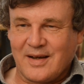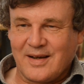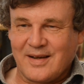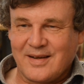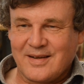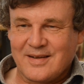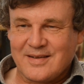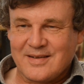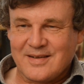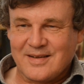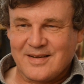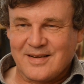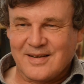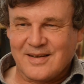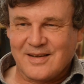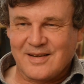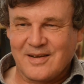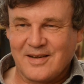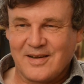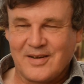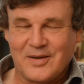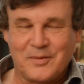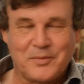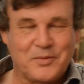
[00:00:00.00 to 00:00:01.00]
I
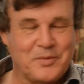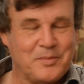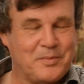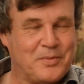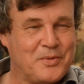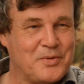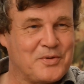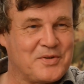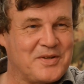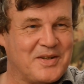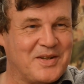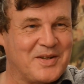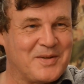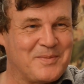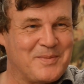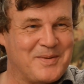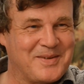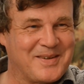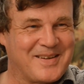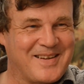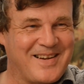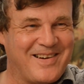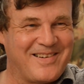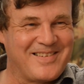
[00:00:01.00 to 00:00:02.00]
can't help supporting them
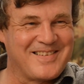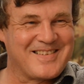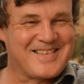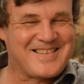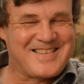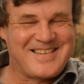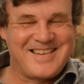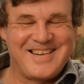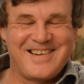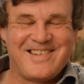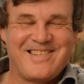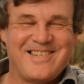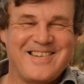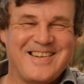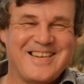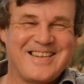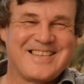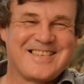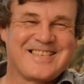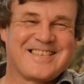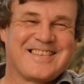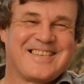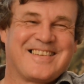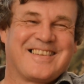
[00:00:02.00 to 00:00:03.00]
in the current
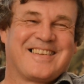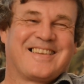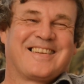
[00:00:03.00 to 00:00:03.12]
series.